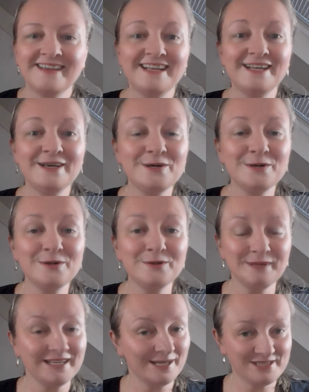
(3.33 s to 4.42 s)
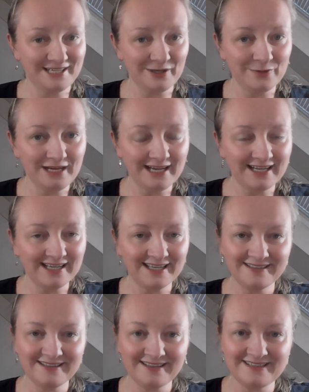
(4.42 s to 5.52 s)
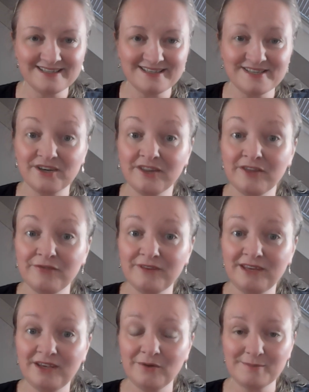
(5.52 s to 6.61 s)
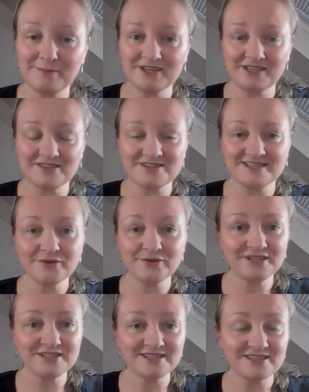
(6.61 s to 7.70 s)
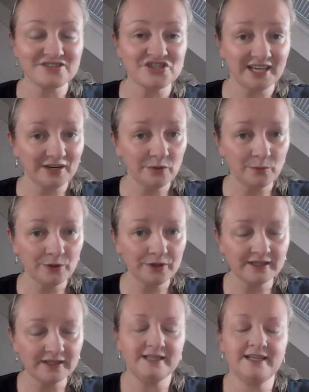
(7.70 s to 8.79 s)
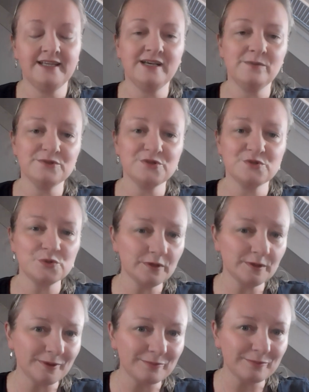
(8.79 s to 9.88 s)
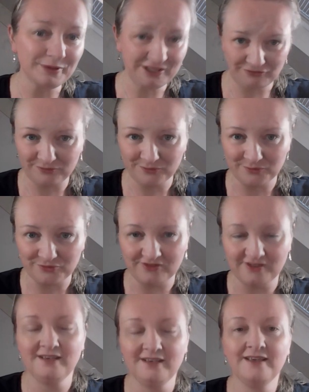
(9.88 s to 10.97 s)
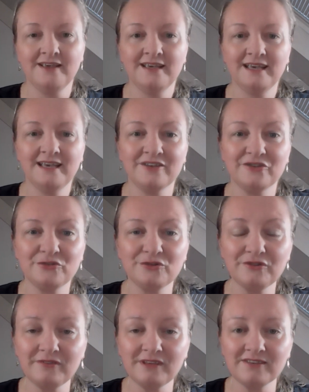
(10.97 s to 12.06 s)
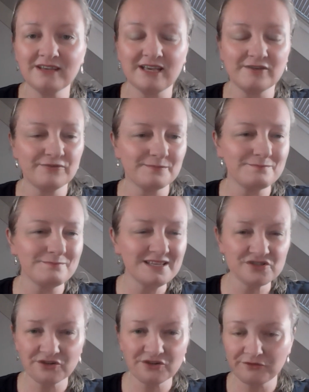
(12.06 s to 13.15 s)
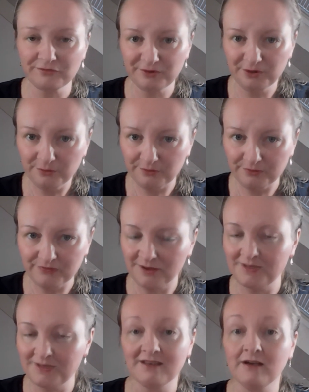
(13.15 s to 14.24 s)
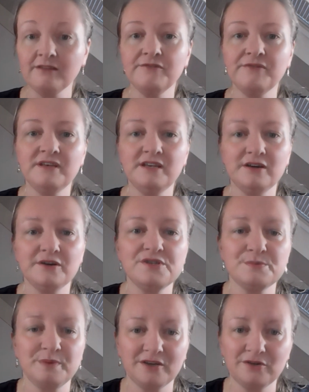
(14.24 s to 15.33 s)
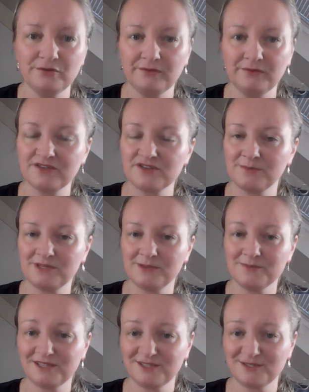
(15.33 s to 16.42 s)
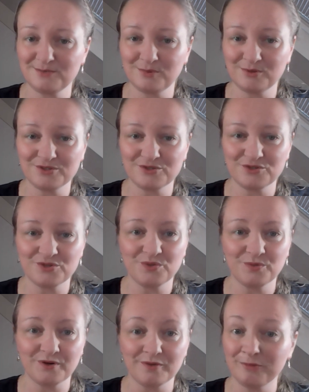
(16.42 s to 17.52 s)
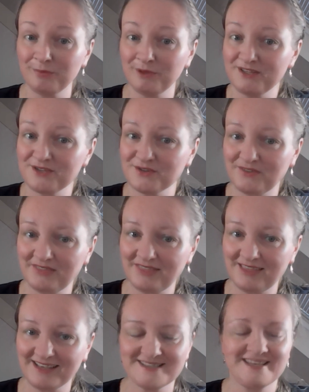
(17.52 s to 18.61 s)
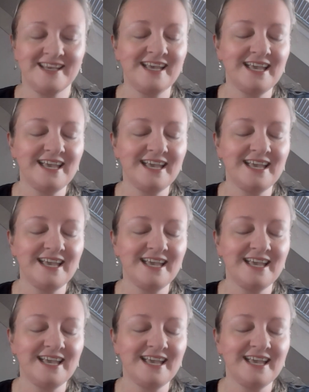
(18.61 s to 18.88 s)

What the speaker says: Hello, my name is Ilona and this is another video in my series Shadowwork, and I want to talk about pitfalls. Certain things, I've mentioned a few of them in other videos, but I do think sometimes it is important to repeat certain things.